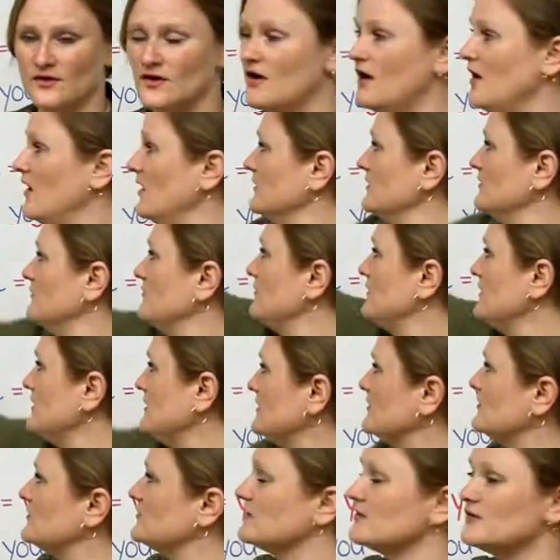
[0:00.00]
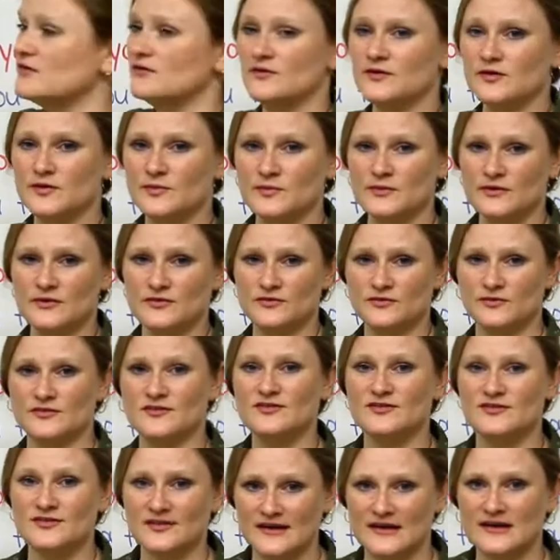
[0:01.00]
All of these are going to be used with
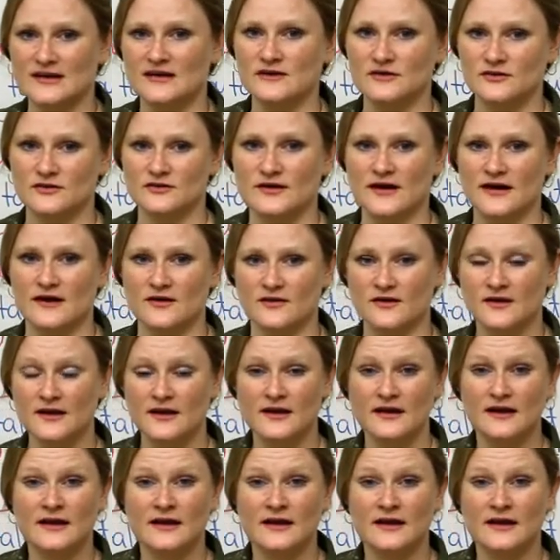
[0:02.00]
singular noun.